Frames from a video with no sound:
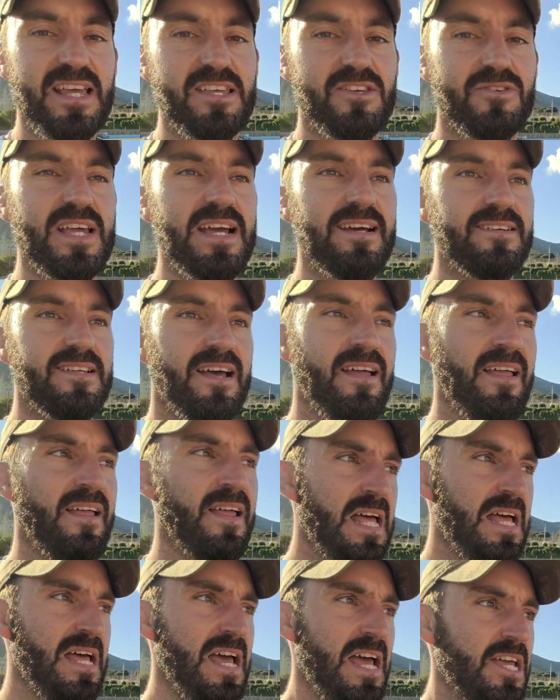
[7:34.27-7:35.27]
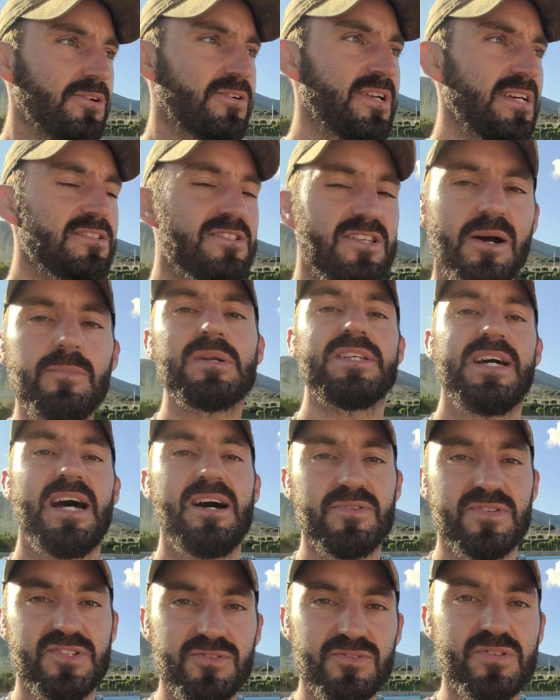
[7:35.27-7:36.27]
You can't double
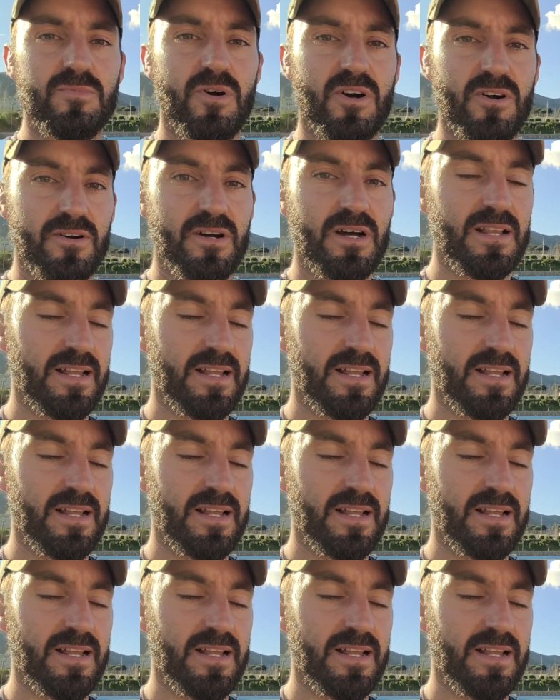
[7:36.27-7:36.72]
down and do it tomorrow.